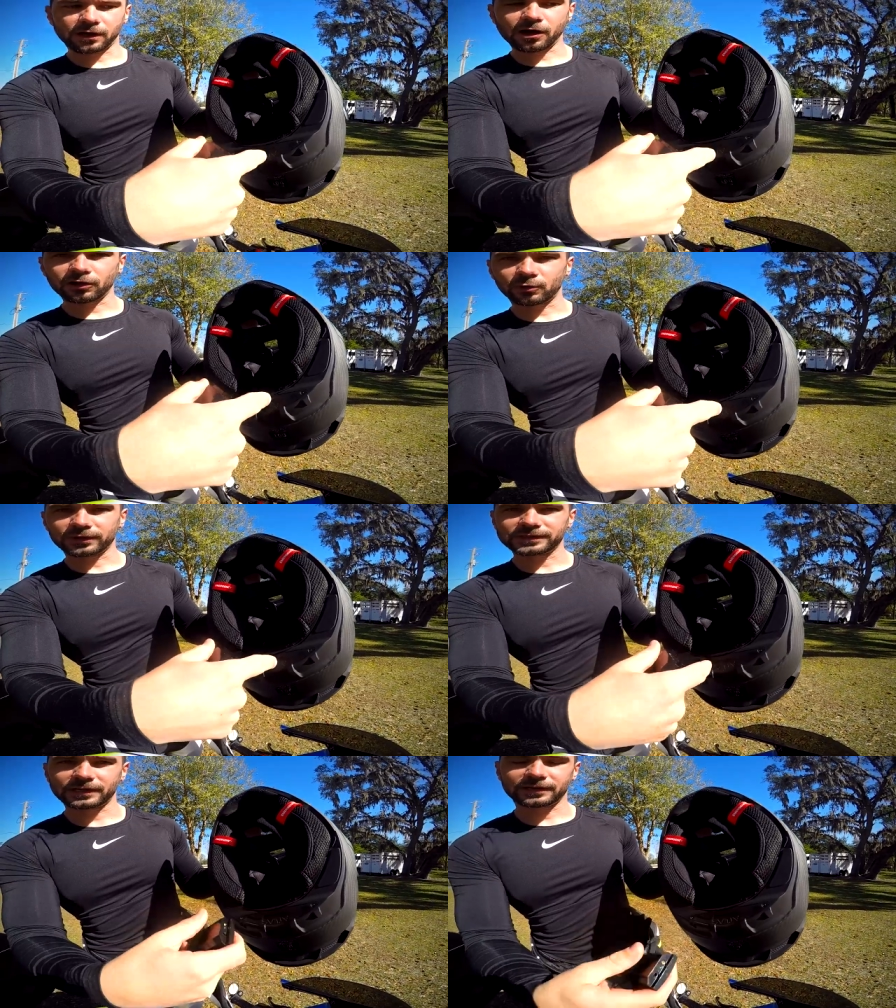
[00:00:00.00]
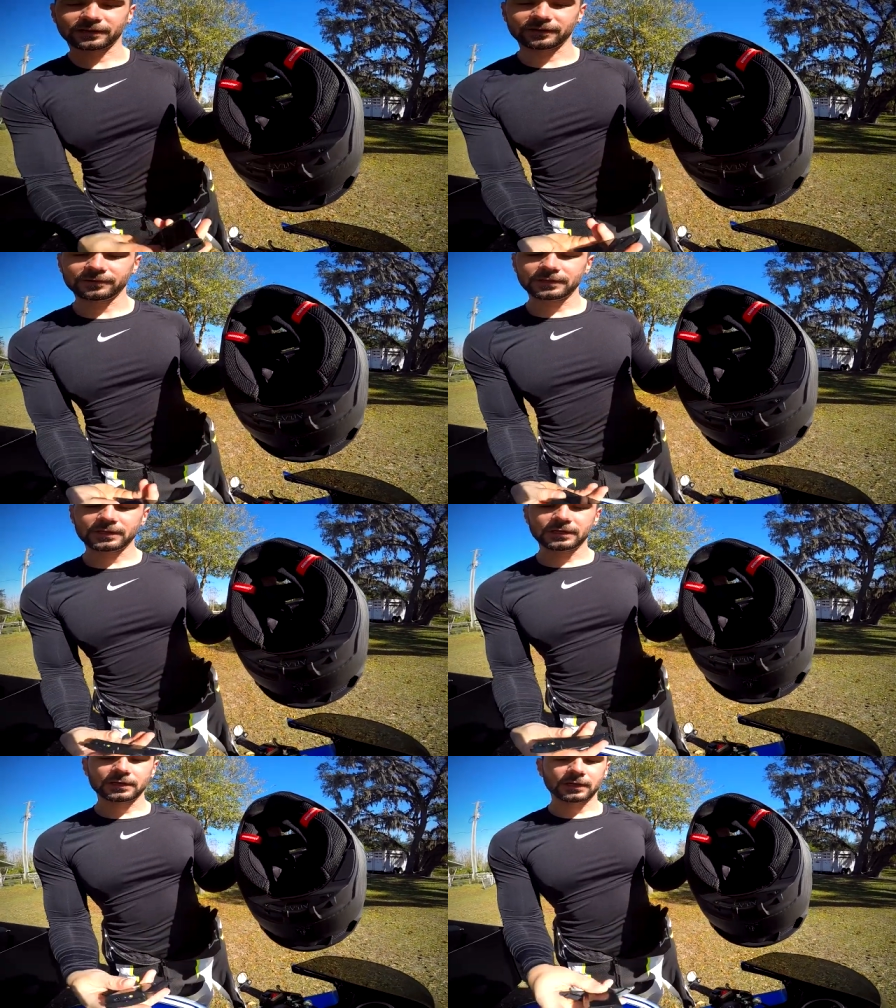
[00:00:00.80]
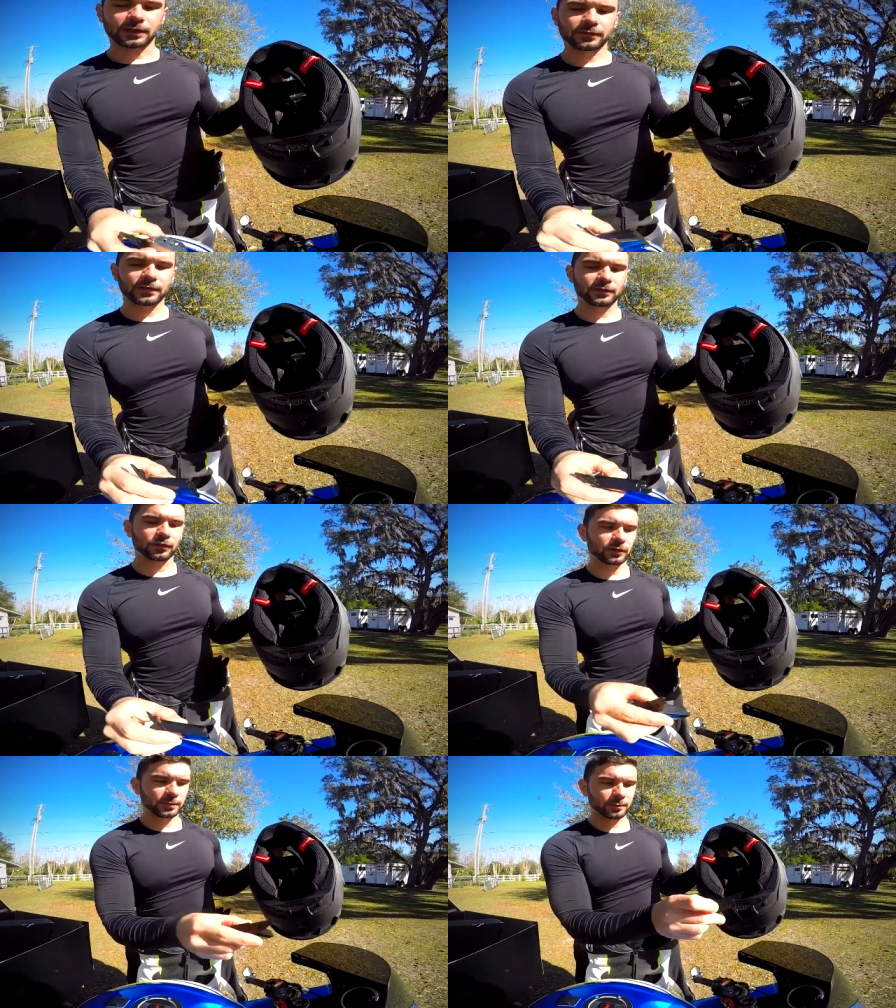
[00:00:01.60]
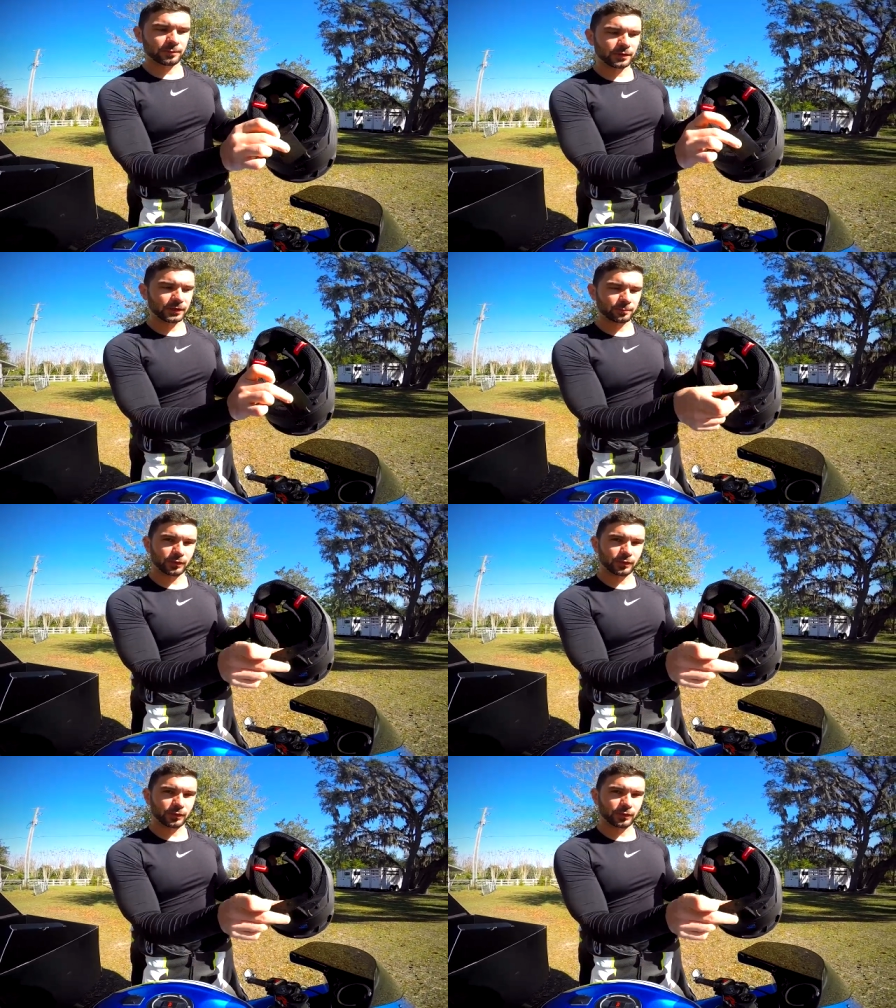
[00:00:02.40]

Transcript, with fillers: hollow inside here and then you're going to be put,